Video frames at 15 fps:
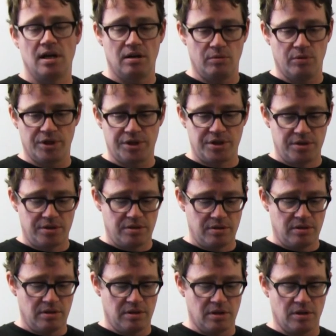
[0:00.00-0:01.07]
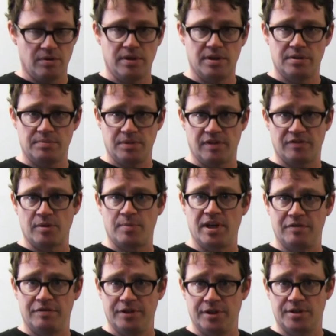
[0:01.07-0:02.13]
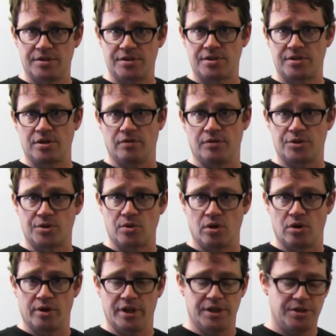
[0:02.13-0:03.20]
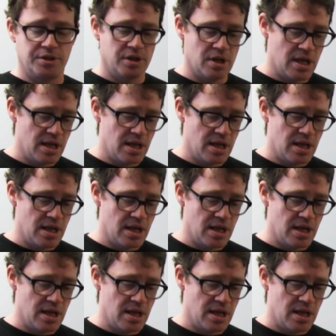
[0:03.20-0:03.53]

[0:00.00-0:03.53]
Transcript: which you have to pay for your server storage,